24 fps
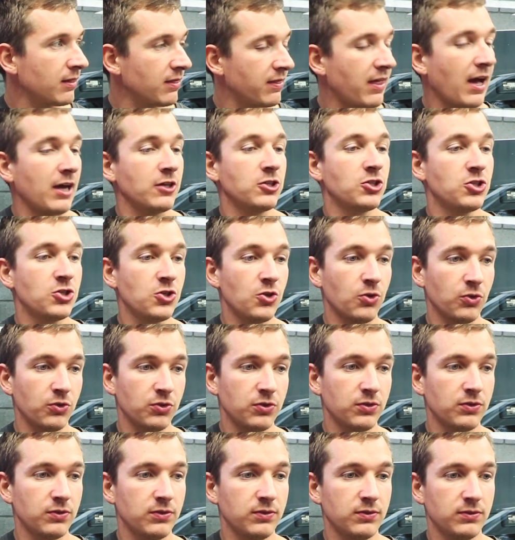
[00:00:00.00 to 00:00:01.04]
that
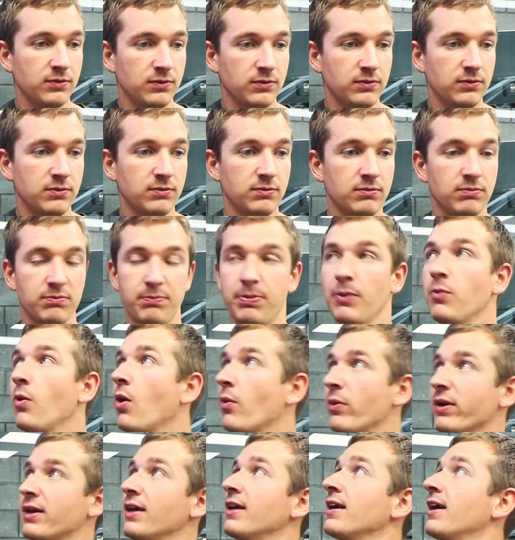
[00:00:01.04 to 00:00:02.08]
should be
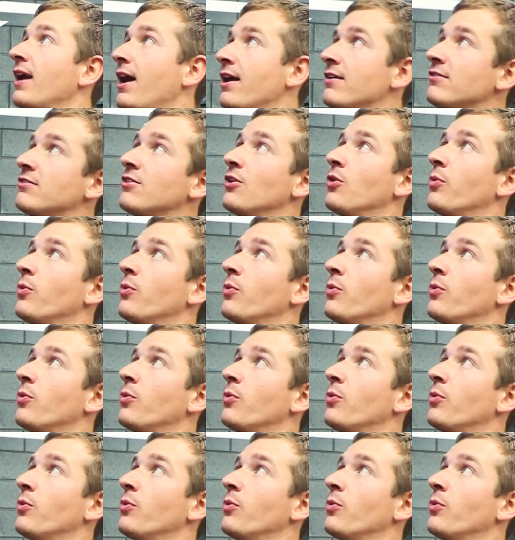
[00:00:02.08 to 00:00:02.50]
what we can get.